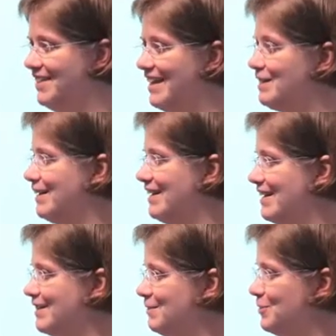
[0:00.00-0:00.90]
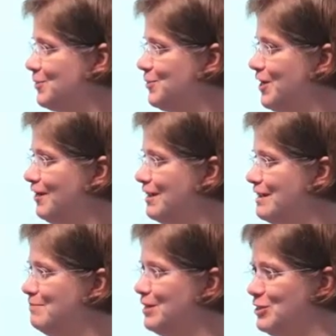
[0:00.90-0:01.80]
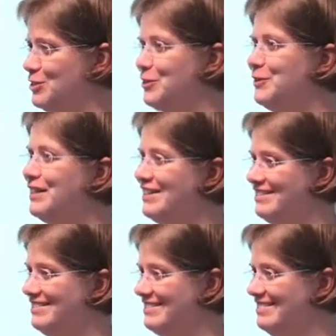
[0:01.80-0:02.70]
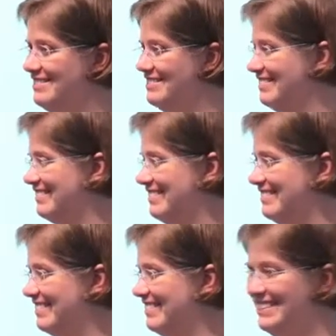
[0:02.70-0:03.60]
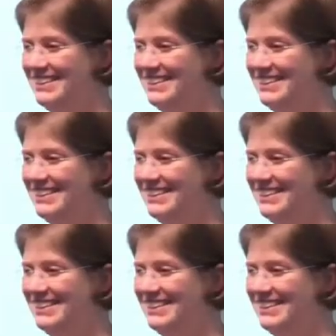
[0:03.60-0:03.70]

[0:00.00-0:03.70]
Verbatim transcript: Anybody else wants to share their template story? Uh, well, I